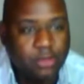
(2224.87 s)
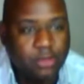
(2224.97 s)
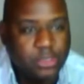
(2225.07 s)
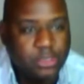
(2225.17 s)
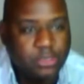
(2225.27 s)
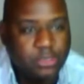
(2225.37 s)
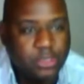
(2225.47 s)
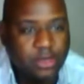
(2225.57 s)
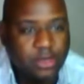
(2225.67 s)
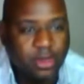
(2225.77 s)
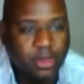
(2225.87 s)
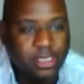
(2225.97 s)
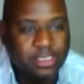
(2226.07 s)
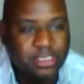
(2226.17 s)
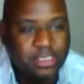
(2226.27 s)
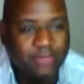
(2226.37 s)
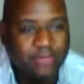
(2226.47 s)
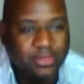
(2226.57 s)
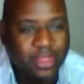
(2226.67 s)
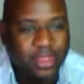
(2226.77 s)
come to some turning point in his
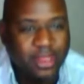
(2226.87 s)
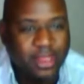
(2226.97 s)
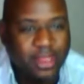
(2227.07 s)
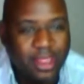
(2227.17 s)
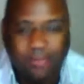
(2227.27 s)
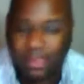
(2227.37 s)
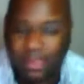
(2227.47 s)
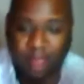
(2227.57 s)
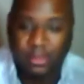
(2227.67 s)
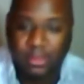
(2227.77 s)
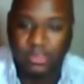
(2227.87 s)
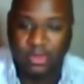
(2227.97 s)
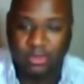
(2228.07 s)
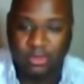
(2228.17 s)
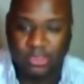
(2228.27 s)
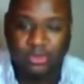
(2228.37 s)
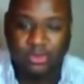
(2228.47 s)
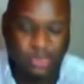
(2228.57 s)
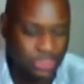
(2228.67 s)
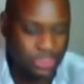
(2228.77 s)
life and then become a, you know, a
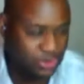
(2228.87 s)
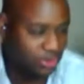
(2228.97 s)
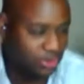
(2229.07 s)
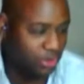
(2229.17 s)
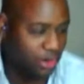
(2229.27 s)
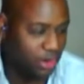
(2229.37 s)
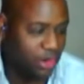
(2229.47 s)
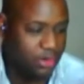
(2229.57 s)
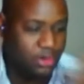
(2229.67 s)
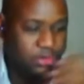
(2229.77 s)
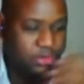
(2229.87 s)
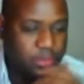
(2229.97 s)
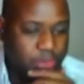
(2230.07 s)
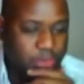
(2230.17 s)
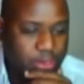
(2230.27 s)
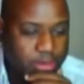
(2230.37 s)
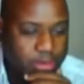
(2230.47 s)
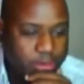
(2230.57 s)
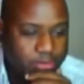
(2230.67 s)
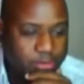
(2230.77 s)
school teacher or, you know, something,
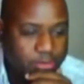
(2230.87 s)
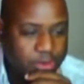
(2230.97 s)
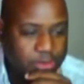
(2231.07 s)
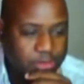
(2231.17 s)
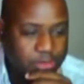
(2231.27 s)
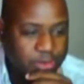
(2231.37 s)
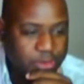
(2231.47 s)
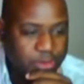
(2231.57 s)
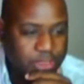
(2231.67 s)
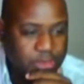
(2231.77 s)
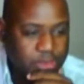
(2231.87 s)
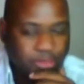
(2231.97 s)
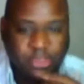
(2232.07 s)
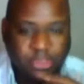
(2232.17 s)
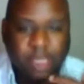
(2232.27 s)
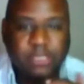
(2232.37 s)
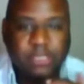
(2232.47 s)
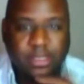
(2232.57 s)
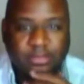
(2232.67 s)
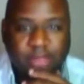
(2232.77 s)
and, you know, something, done something
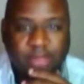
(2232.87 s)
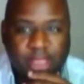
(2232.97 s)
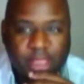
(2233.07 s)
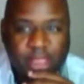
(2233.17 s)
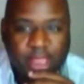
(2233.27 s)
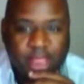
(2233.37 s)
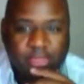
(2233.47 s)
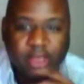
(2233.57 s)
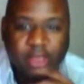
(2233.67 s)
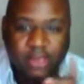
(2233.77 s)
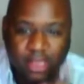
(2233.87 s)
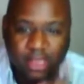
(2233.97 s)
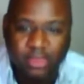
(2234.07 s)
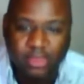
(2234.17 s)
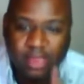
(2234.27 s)
redemptive. Right. And then